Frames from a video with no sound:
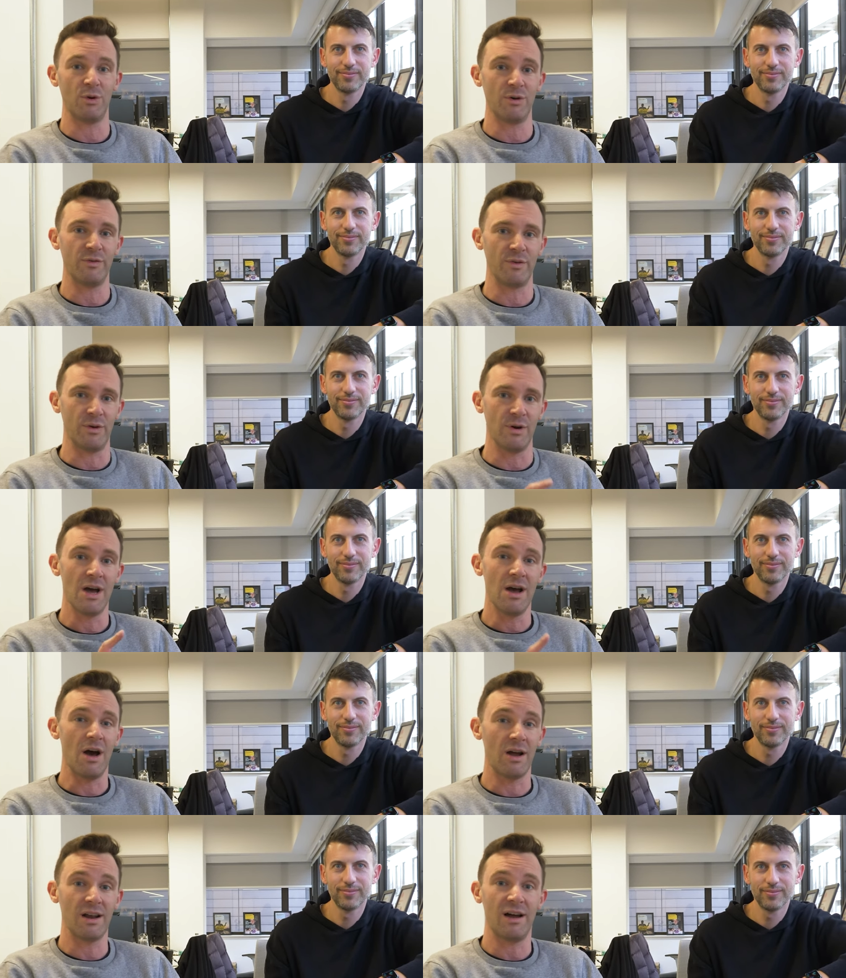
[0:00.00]
Speaker 1: for
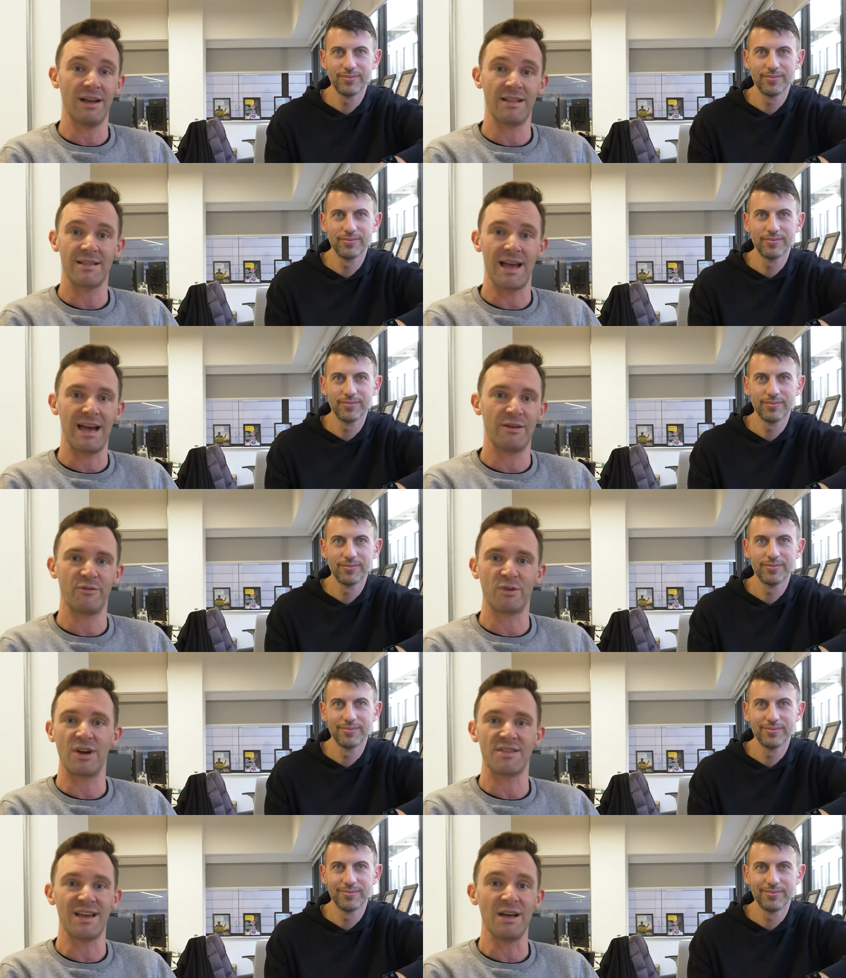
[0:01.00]
our clients and
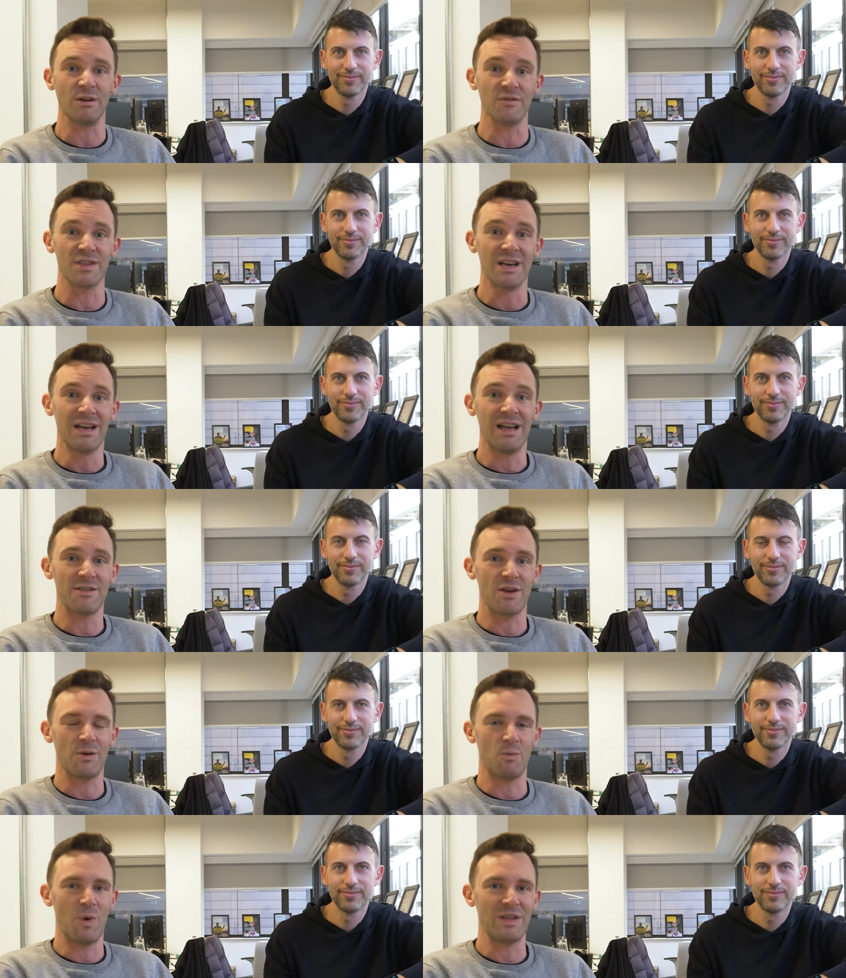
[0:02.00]
for ourselves. And
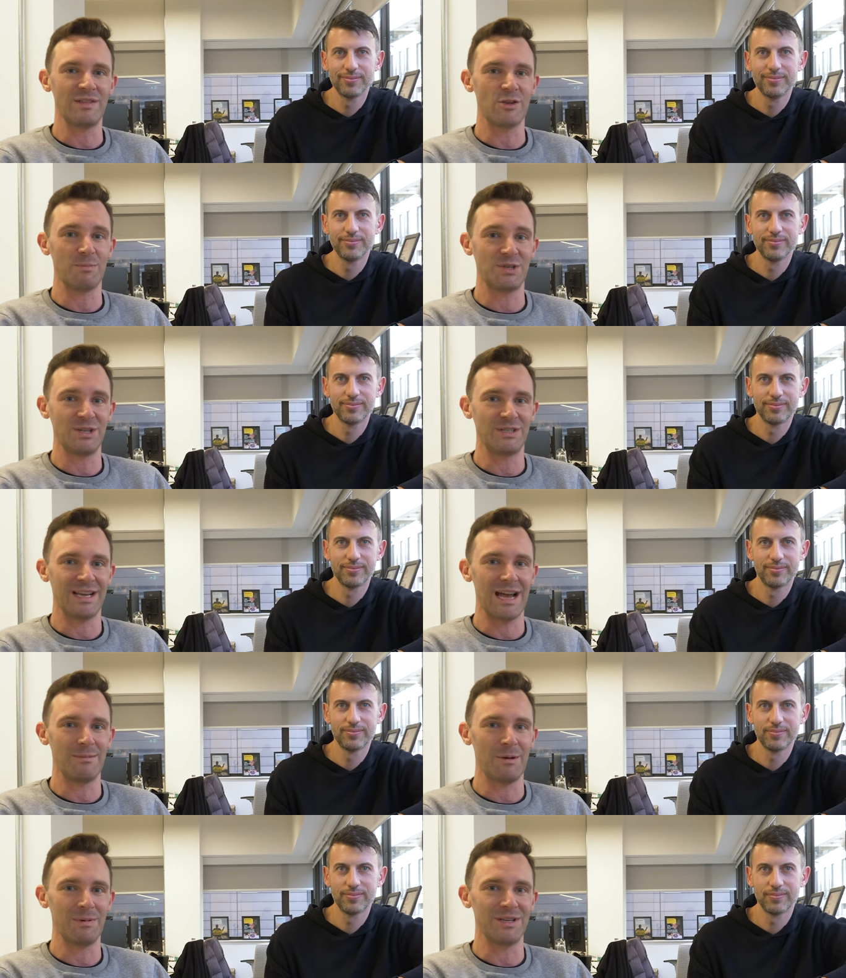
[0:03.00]
so when this opportunity
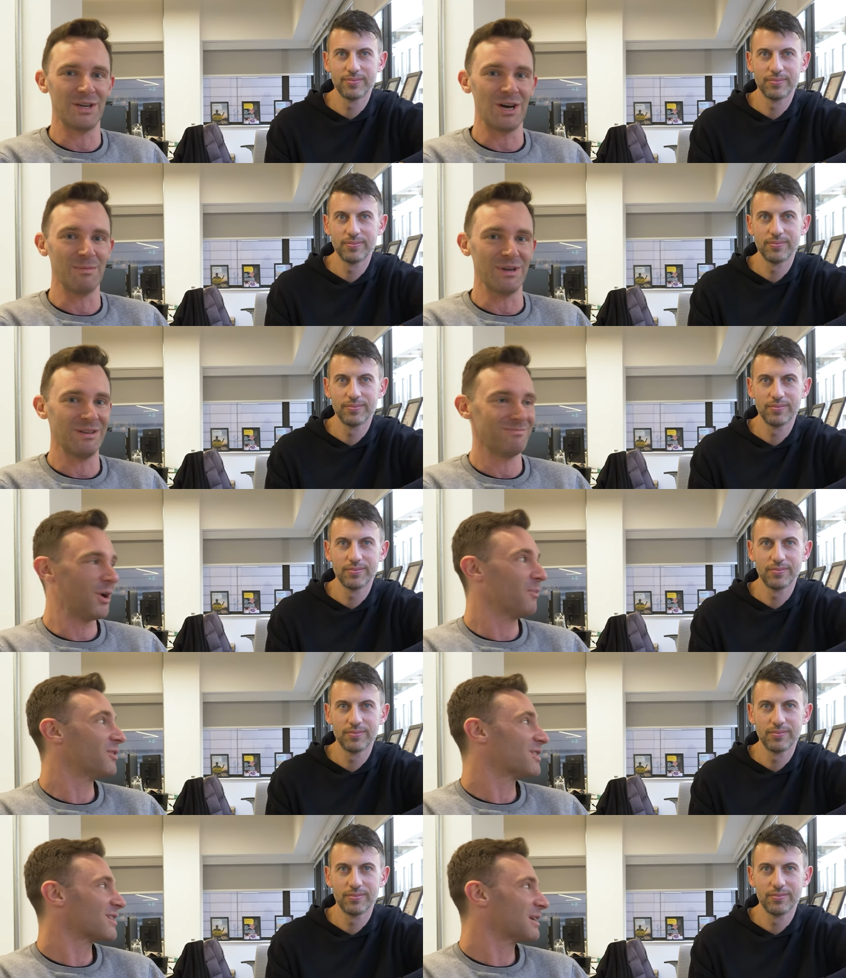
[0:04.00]
came up in Derby,
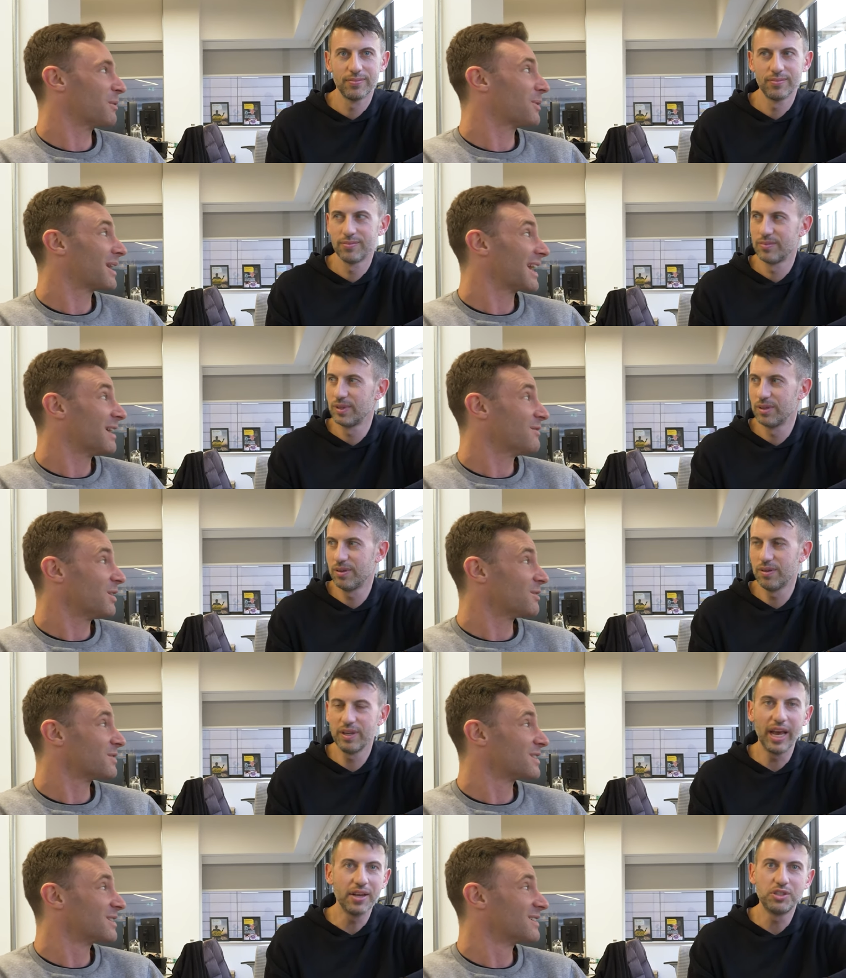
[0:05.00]
obviously we were going to get
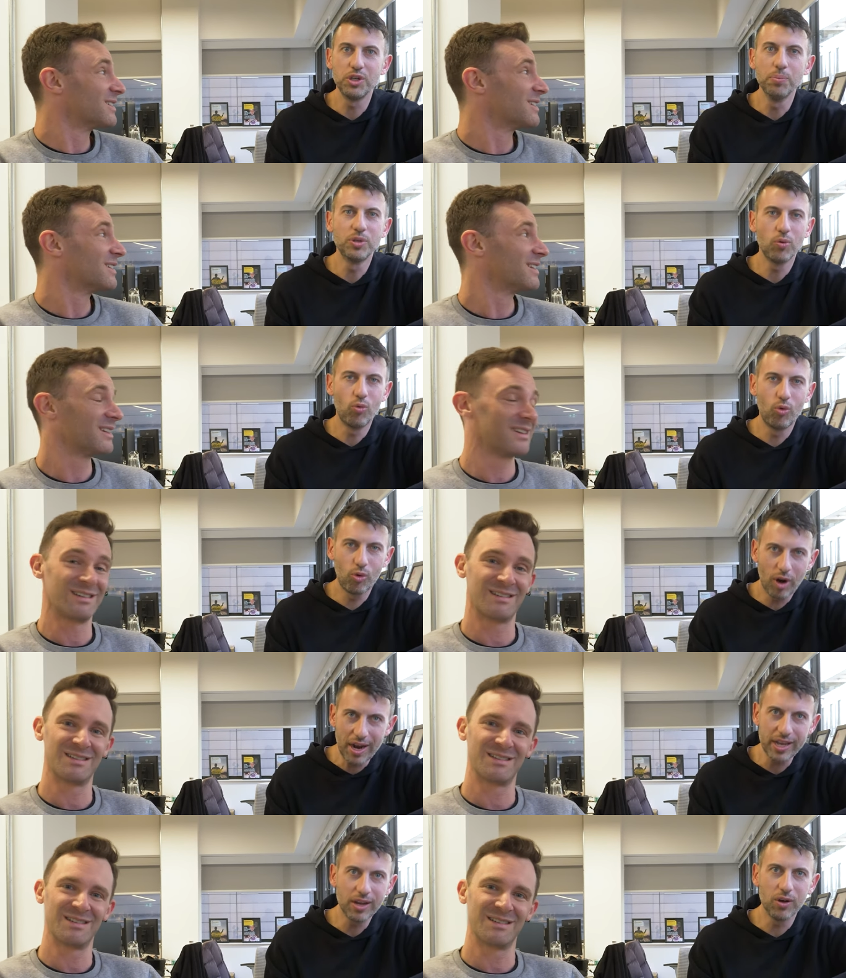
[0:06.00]
involved.
Speaker 2: Yeah, jumped
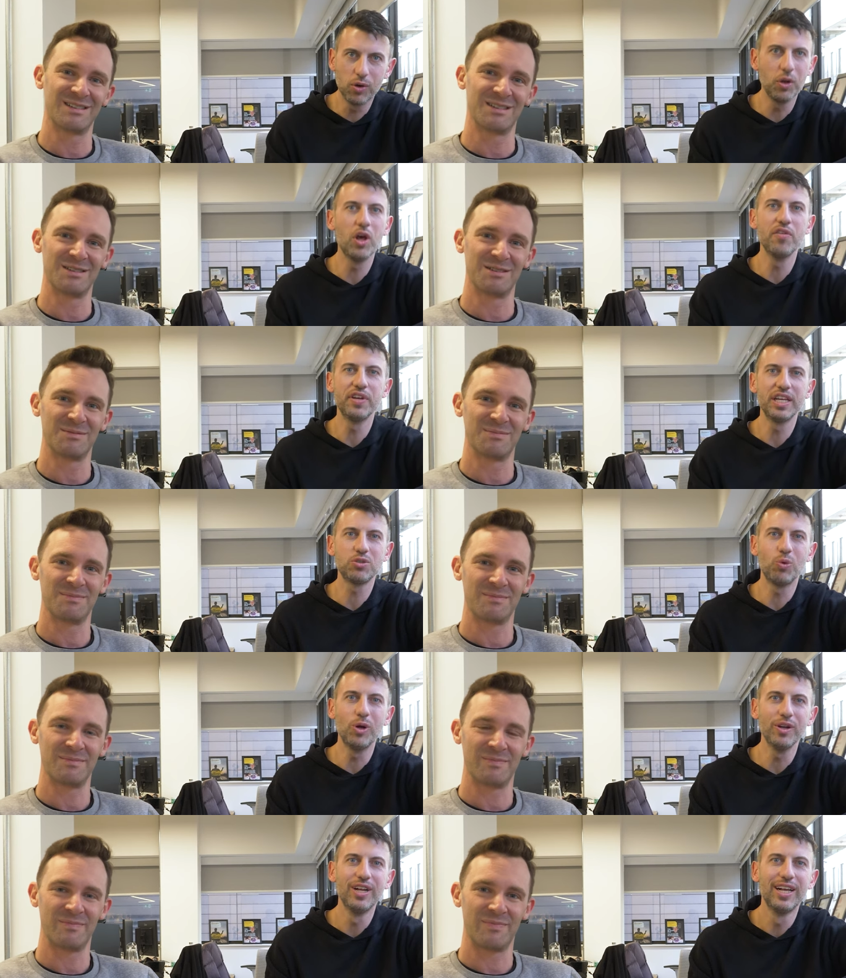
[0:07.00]
right all over this
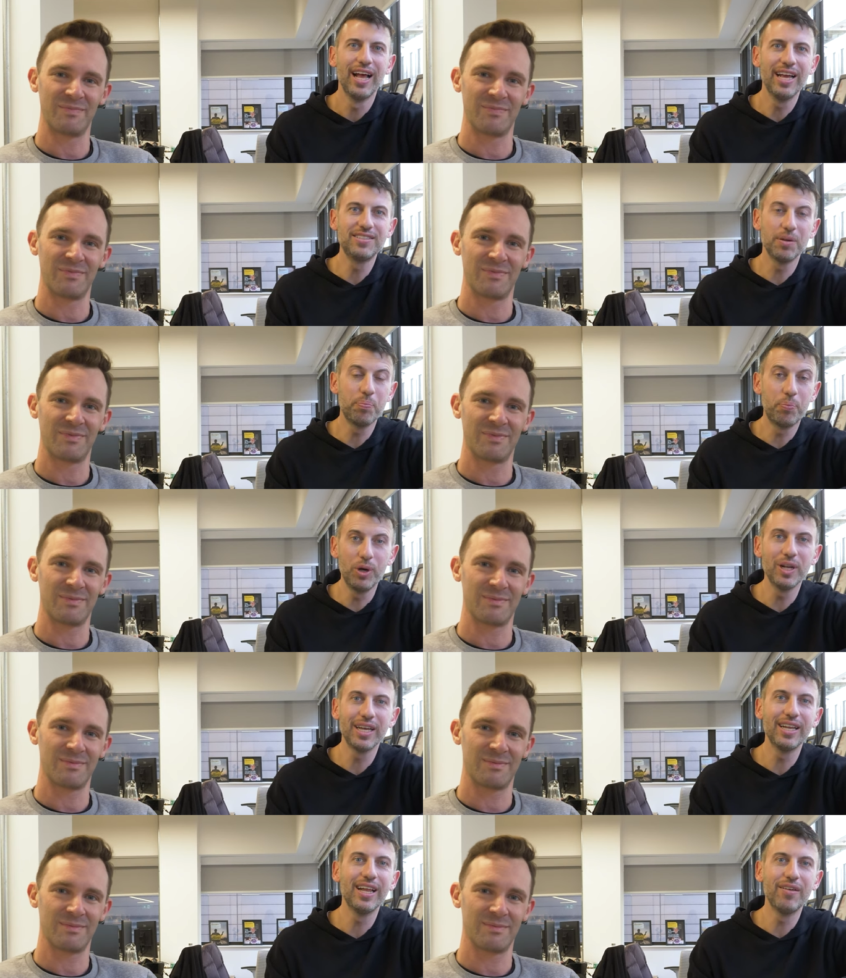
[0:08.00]
Speaker 1: one.
Speaker 2: It's a
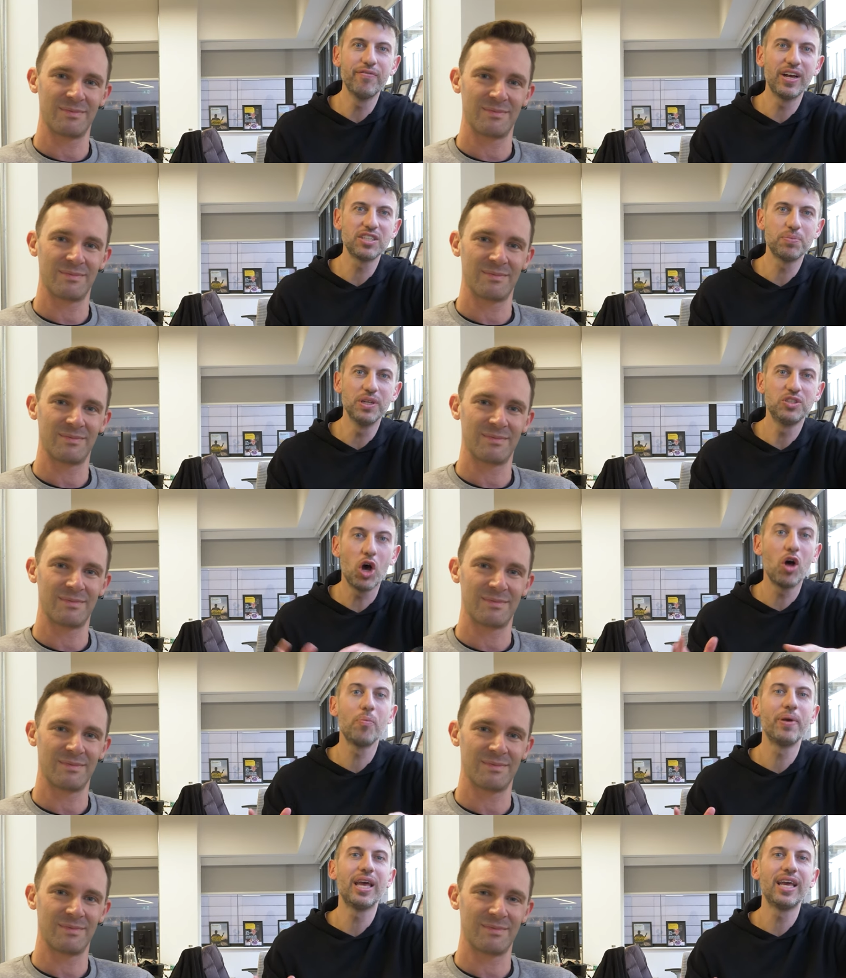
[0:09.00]
brilliant investment.
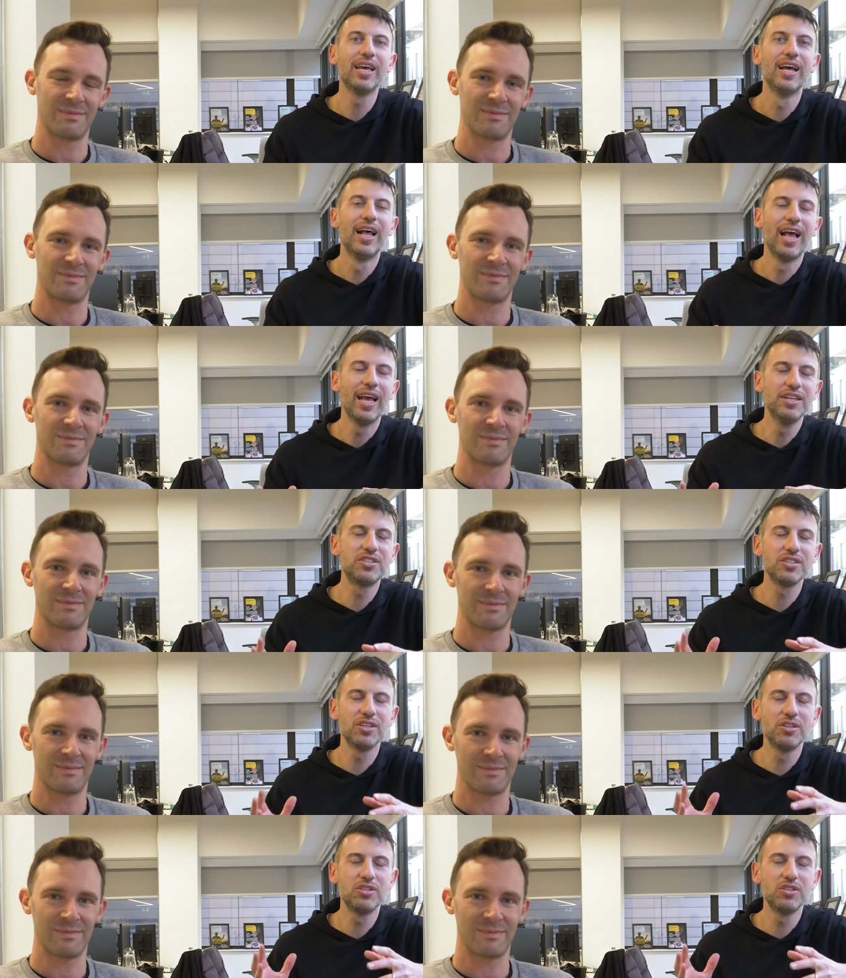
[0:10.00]
Derby is